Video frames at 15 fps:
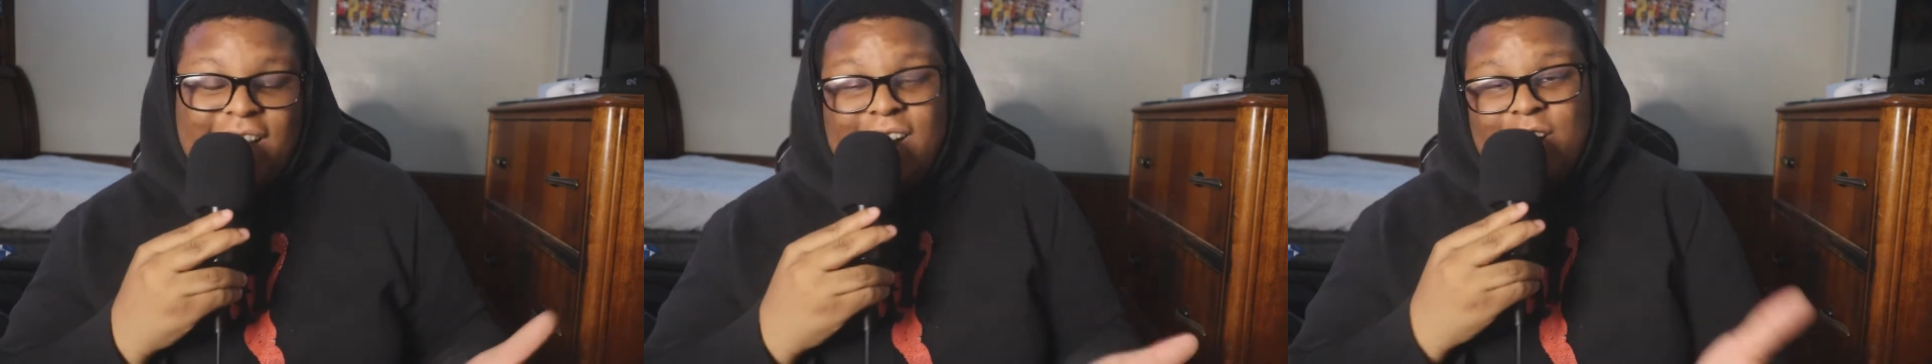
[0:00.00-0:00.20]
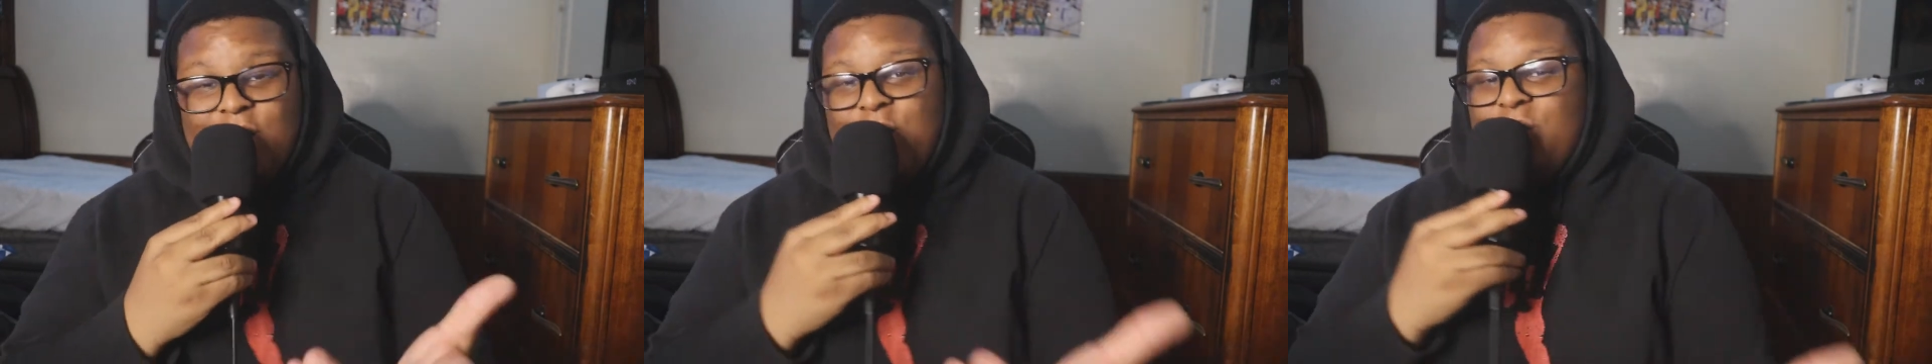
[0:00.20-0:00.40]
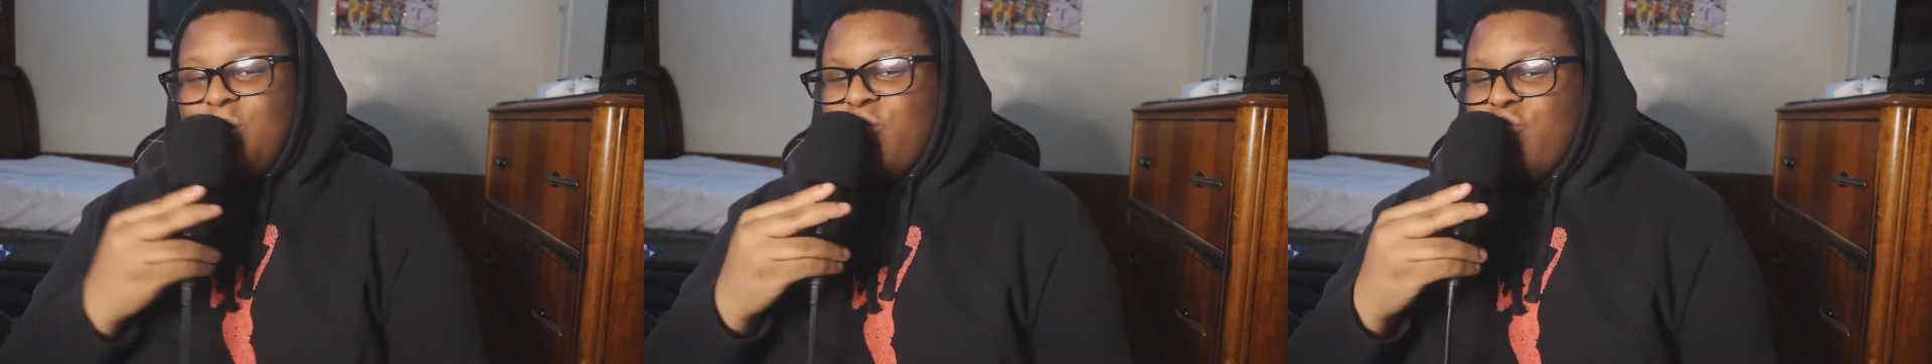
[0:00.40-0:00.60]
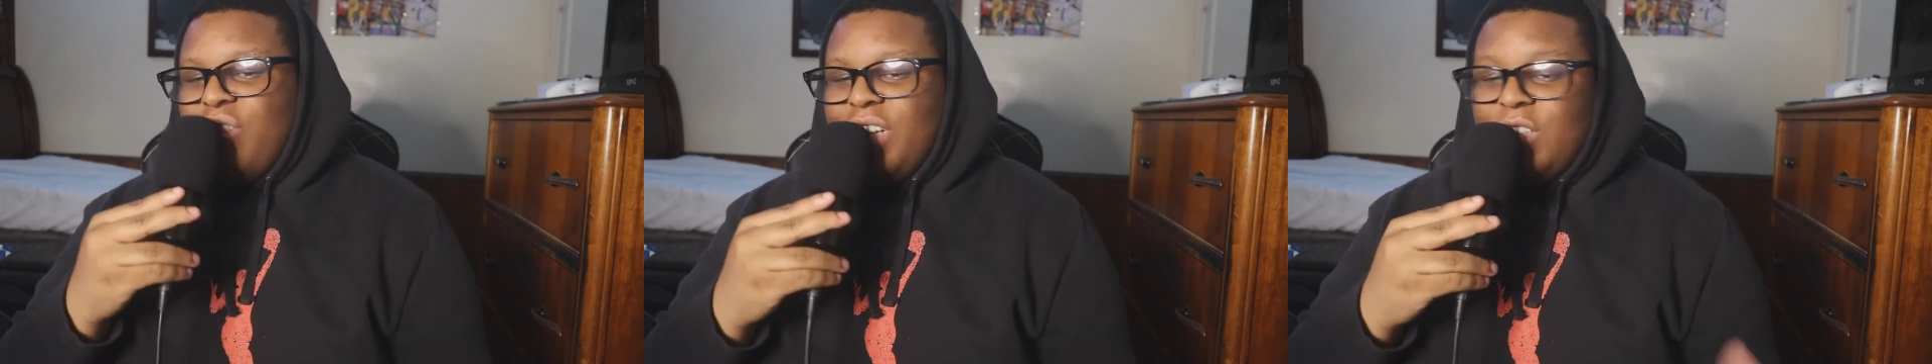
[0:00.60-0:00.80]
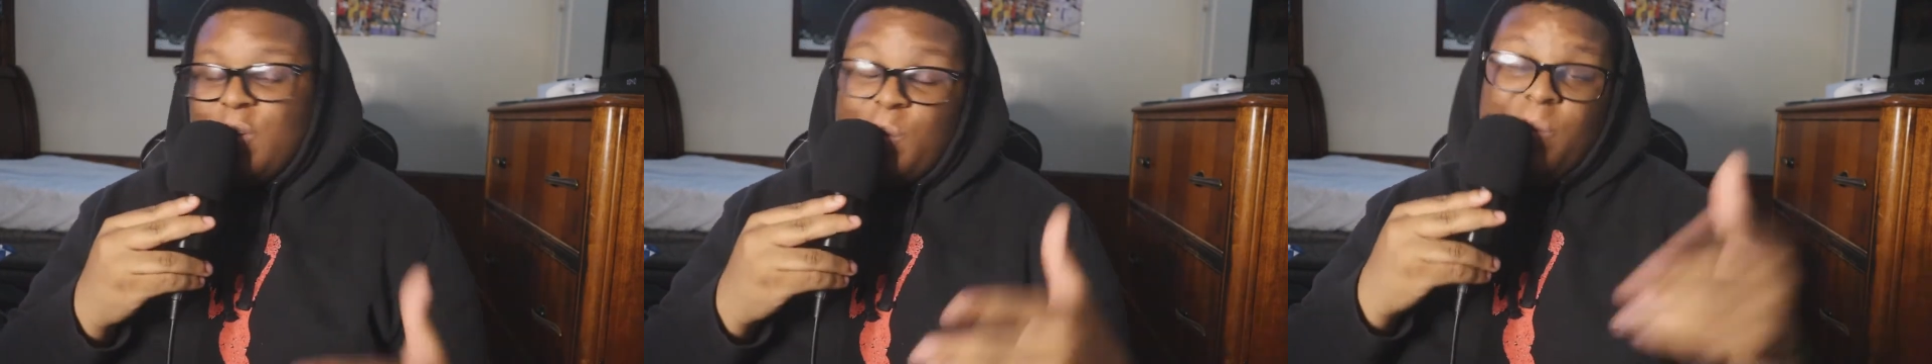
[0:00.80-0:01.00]
And I hope you
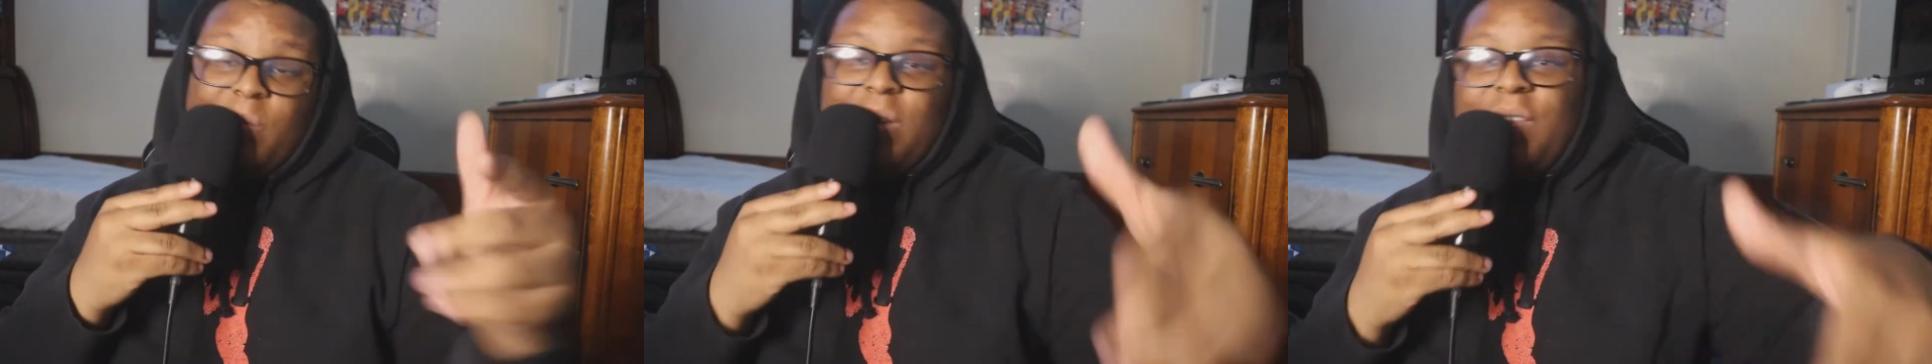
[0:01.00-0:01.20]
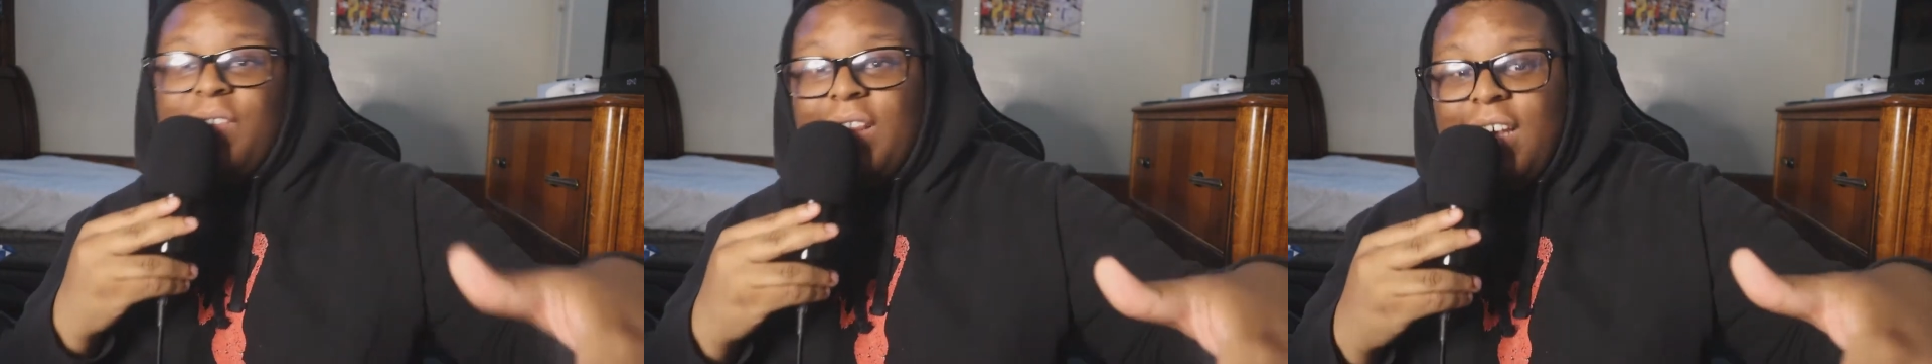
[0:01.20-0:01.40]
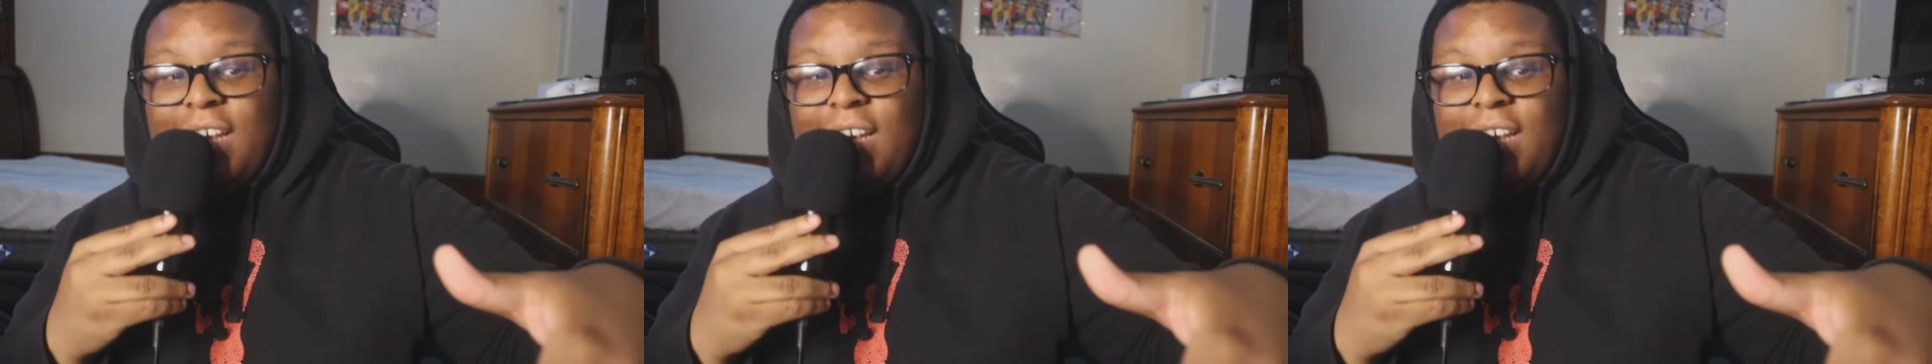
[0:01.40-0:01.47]
watch. Hope you leave a